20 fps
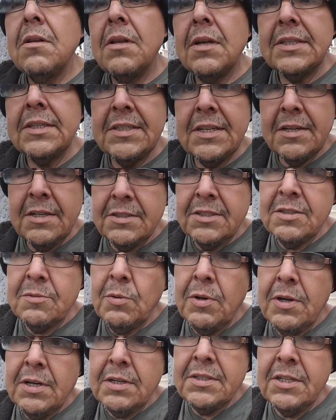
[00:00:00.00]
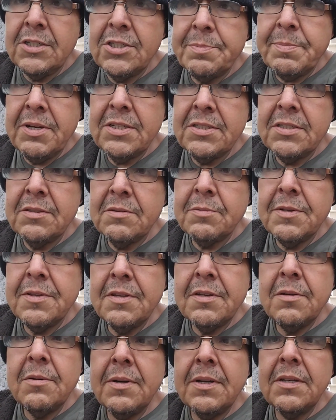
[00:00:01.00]
like I said, I just want to touch bases
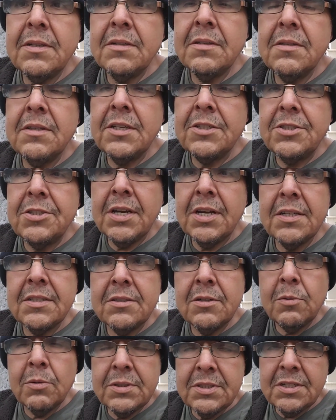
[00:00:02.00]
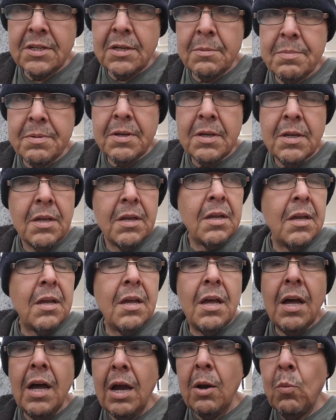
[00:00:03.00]
with you and let you guys know what's up.
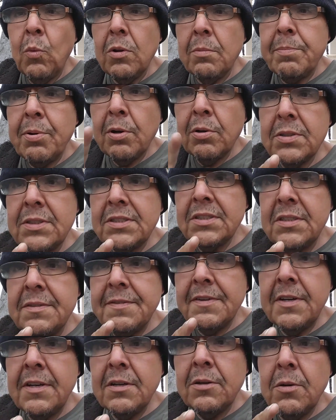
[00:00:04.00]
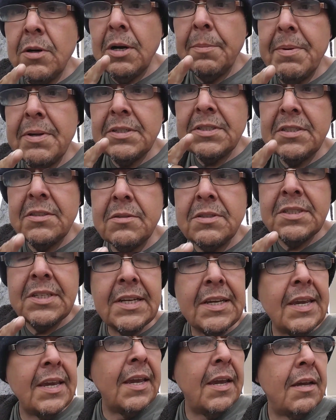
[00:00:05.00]
I will post this video up as soon as
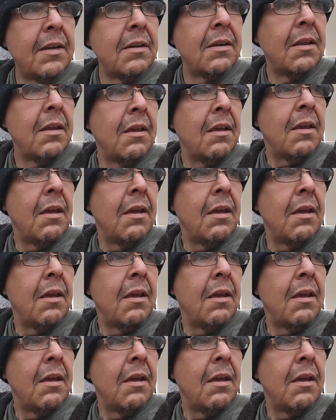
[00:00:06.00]
I can.